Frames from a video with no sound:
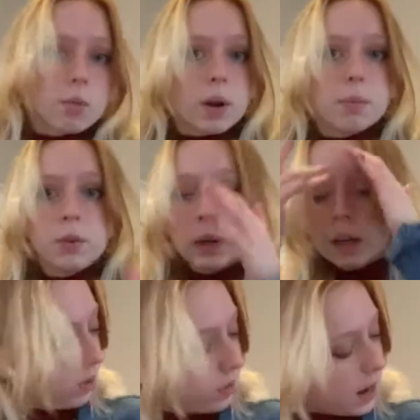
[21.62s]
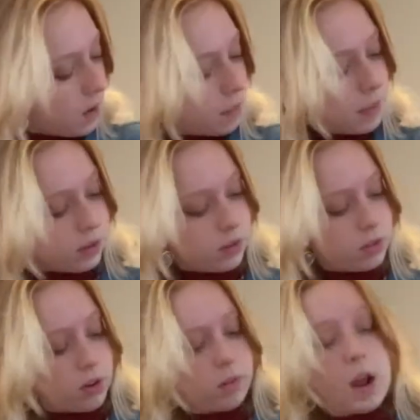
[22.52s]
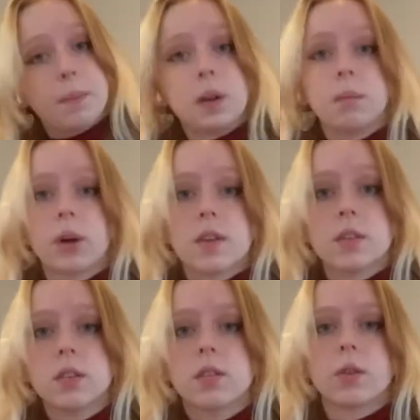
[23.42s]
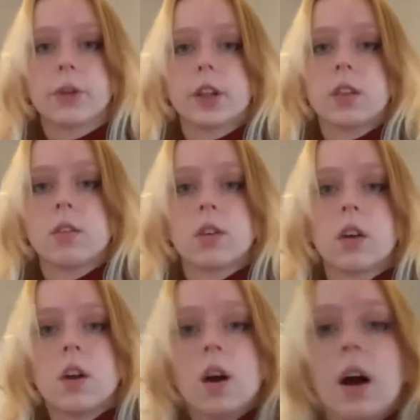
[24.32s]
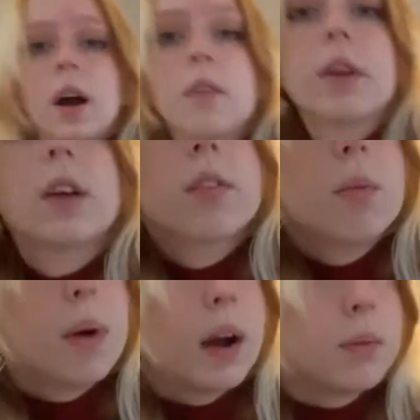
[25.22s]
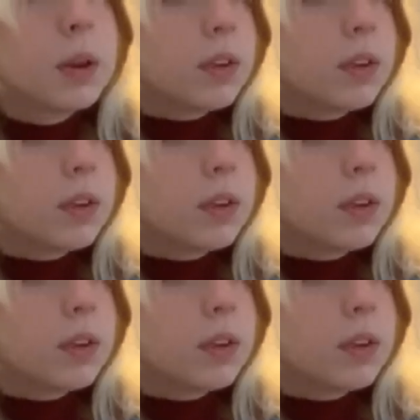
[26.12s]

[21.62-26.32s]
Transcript: what I'm doing. Now I'm about to start wrapping presents. Don't look at these. I have like some behind me